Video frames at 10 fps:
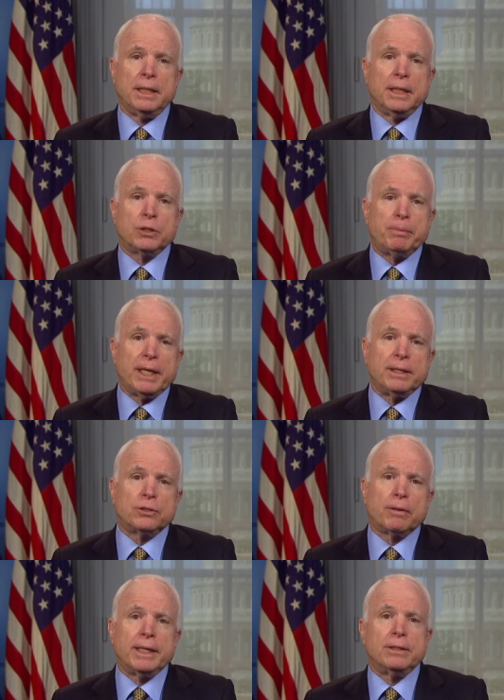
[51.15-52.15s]
Expanding
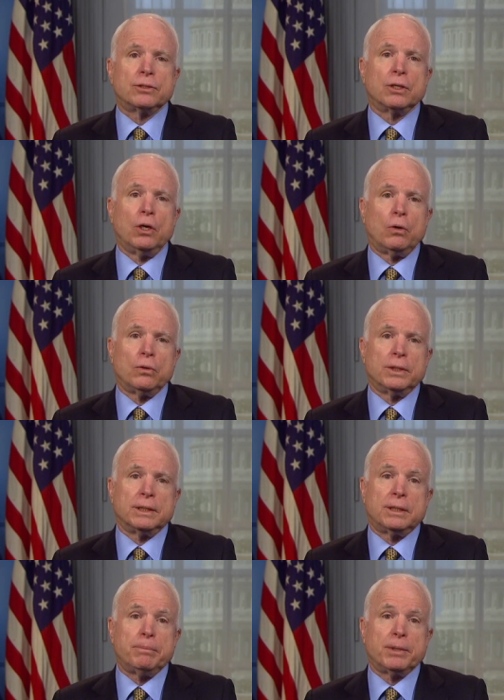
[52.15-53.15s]
trade is a goal
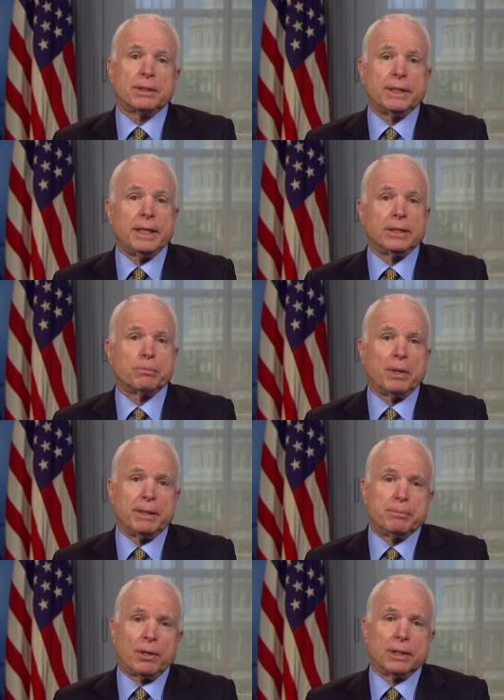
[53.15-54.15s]
that typically has
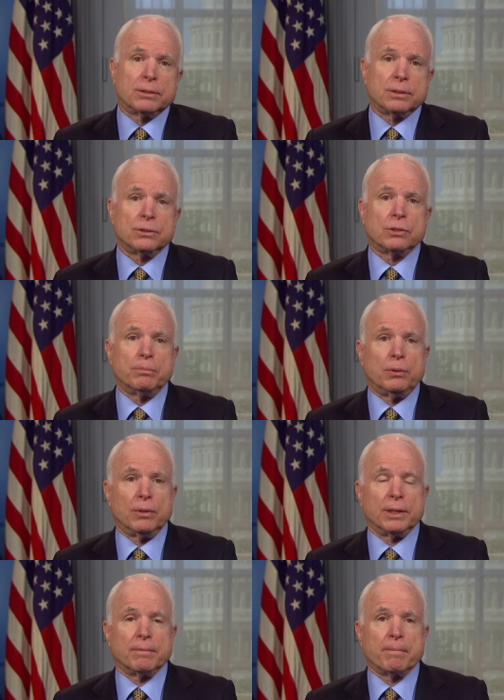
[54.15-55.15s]
bipartisan
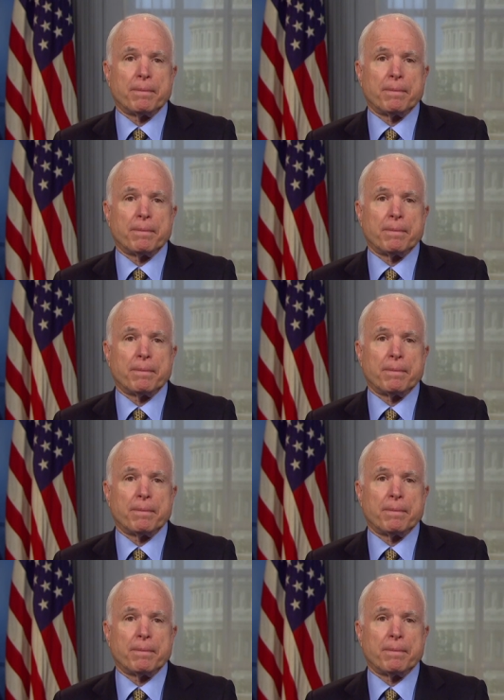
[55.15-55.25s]
support.